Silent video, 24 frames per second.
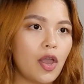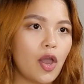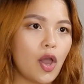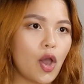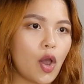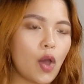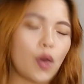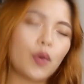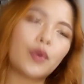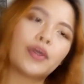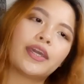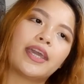
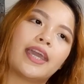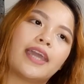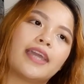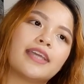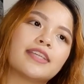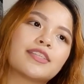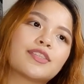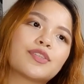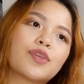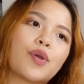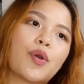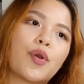Okay,
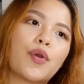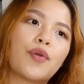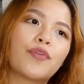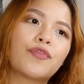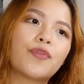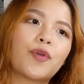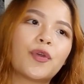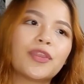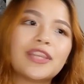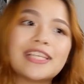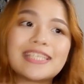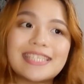so
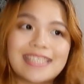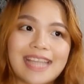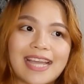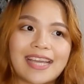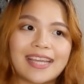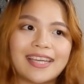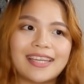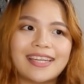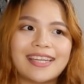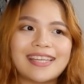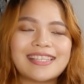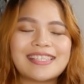for the
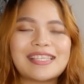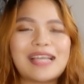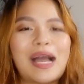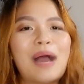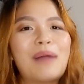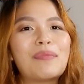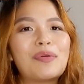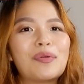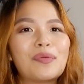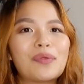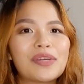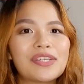second
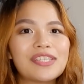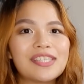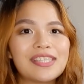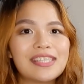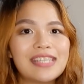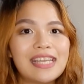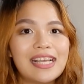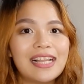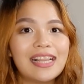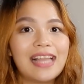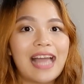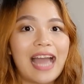exam, we were
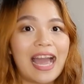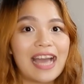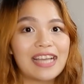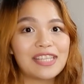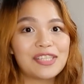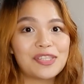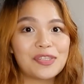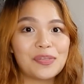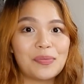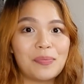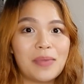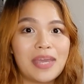still
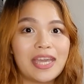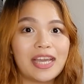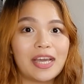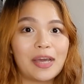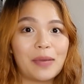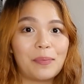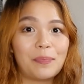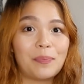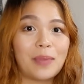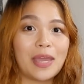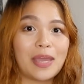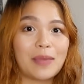asked to make
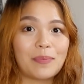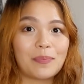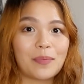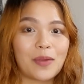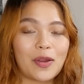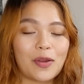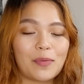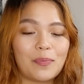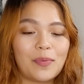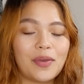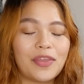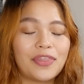a
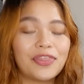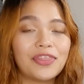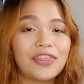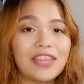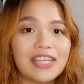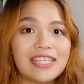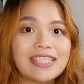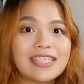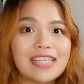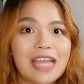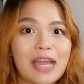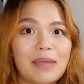paper, but
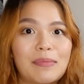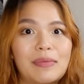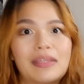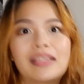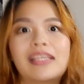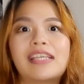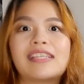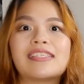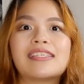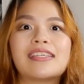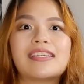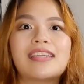this time it
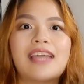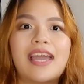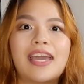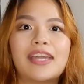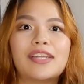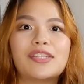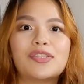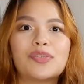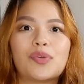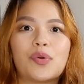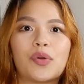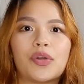is an
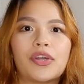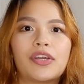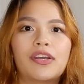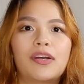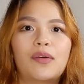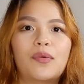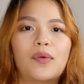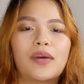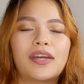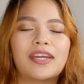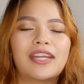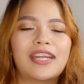
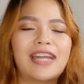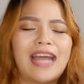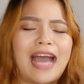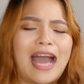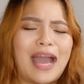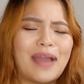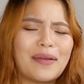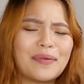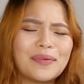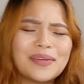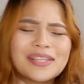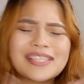editorial one, and
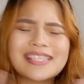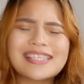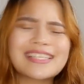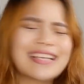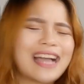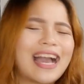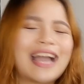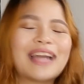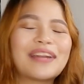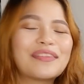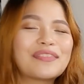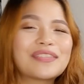I was
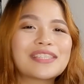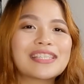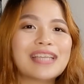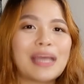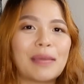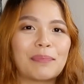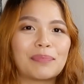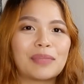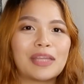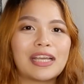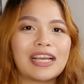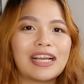kind of
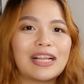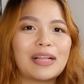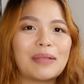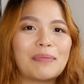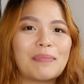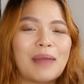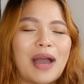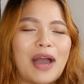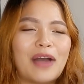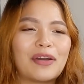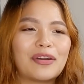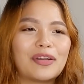skeptical
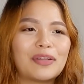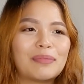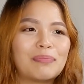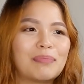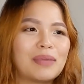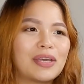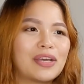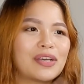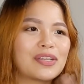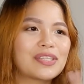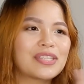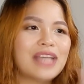about it
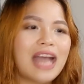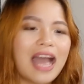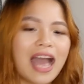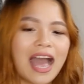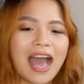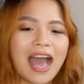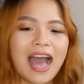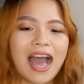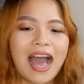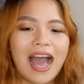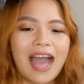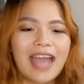because
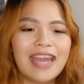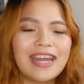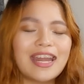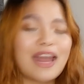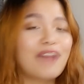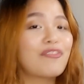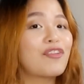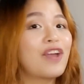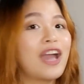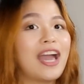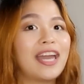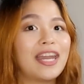I
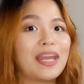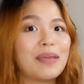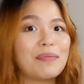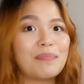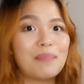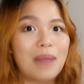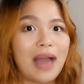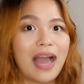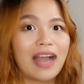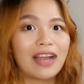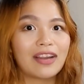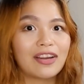never had a
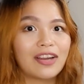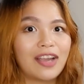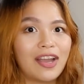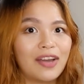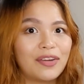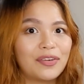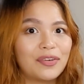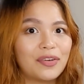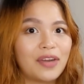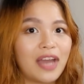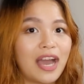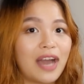
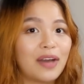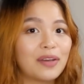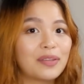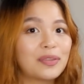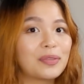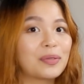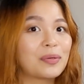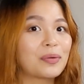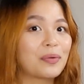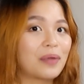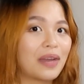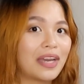background on how
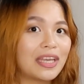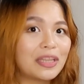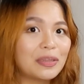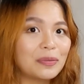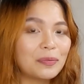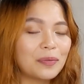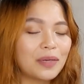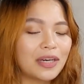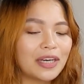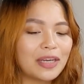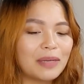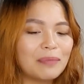to write
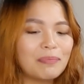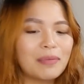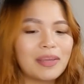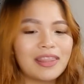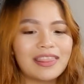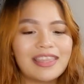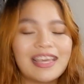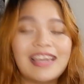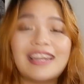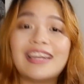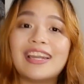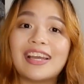one.
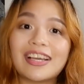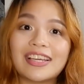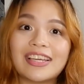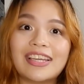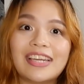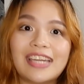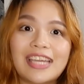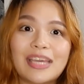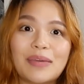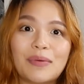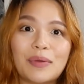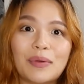But then
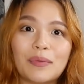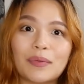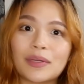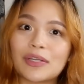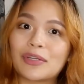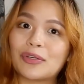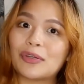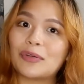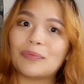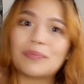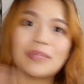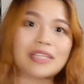luckily we were
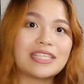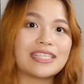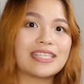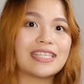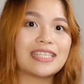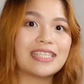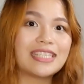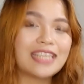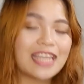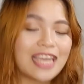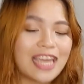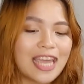grouped as
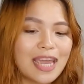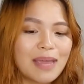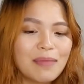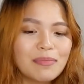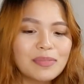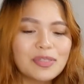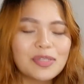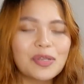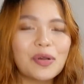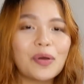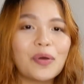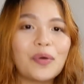a team,
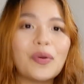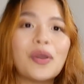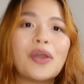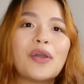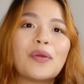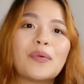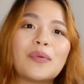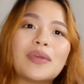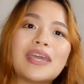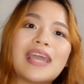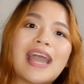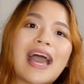so
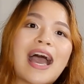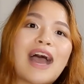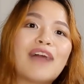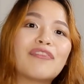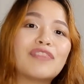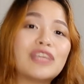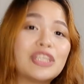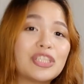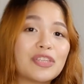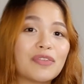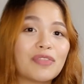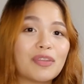we
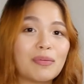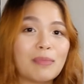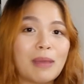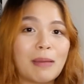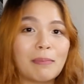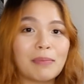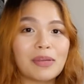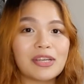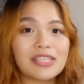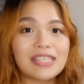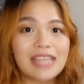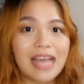have each of the
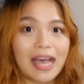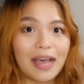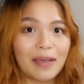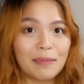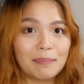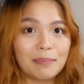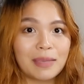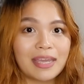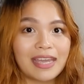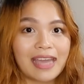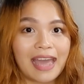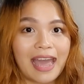members
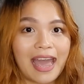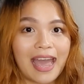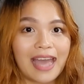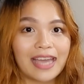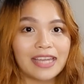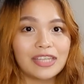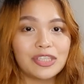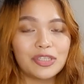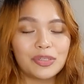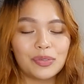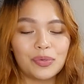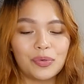helping
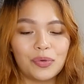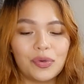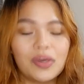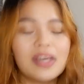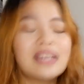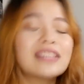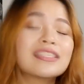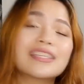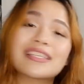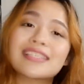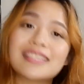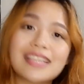hand to
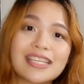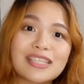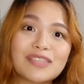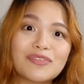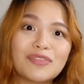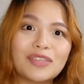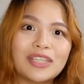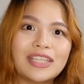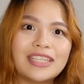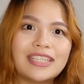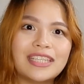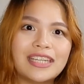
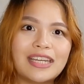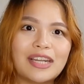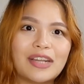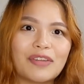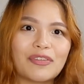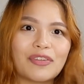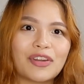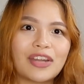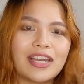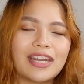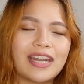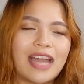successfully
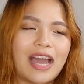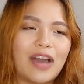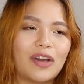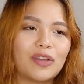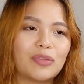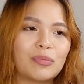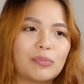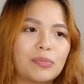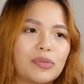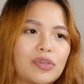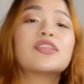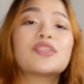deliver an
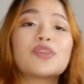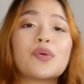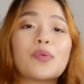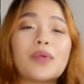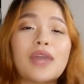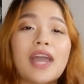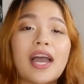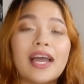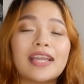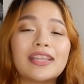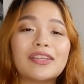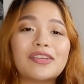output. So
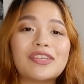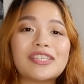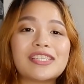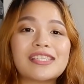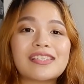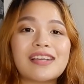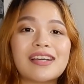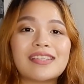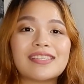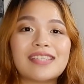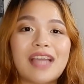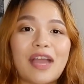we had to discuss